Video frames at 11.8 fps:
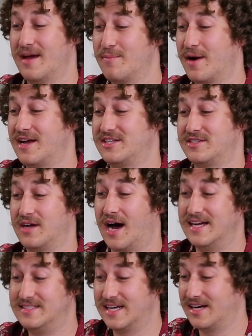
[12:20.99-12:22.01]
They brought
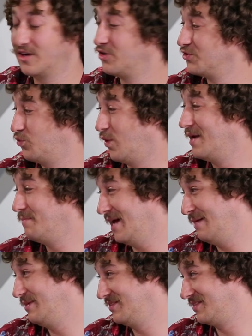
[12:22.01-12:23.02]
identical twin
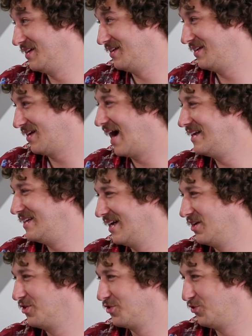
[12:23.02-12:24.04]
babies in.
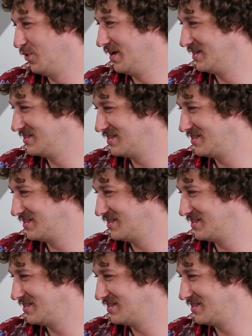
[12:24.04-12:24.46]
Identical twins.